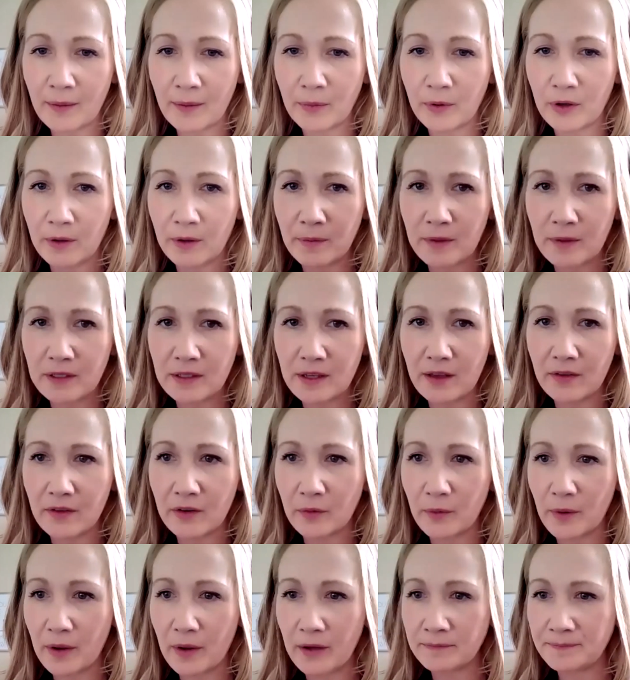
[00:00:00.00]
I pull up this
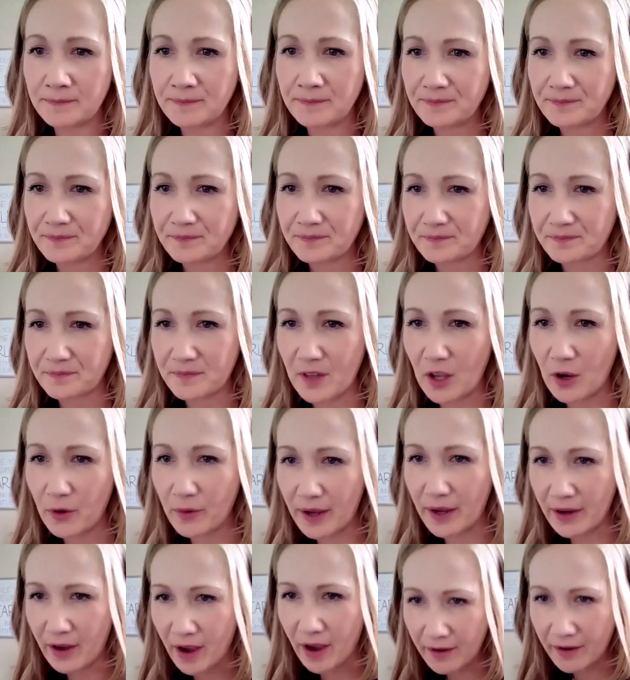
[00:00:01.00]
other one
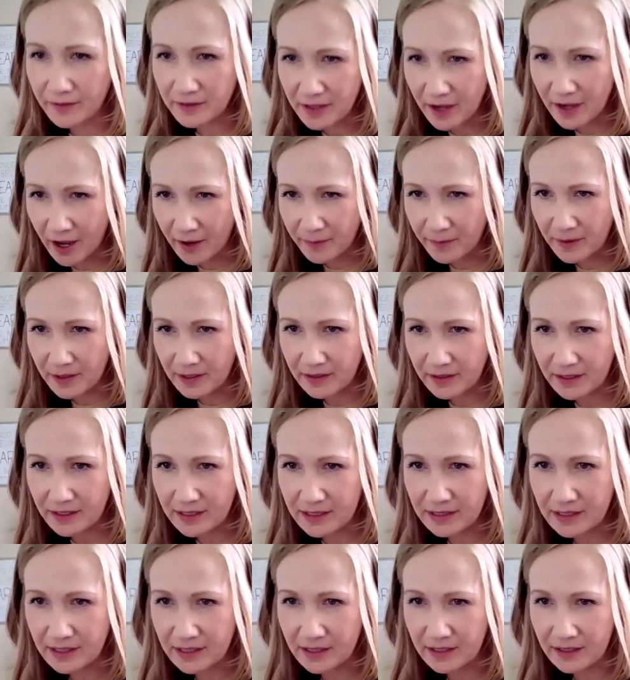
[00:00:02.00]
okay, off topic.
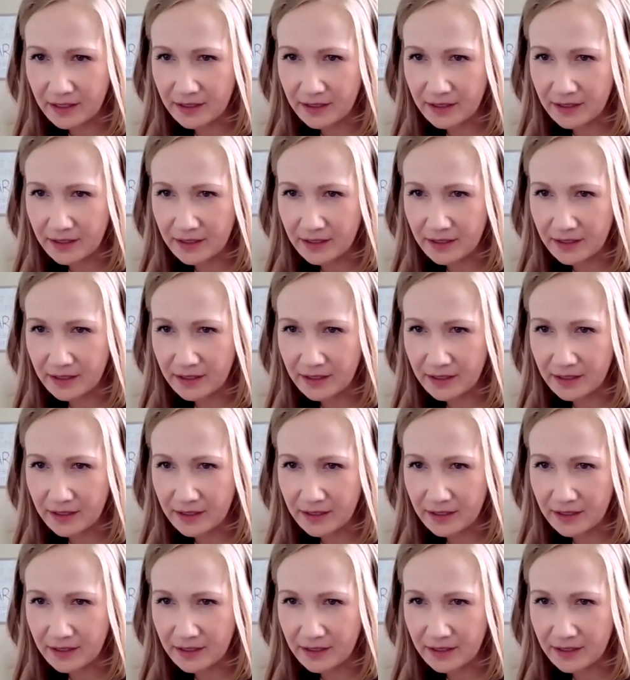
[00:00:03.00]
Let's see.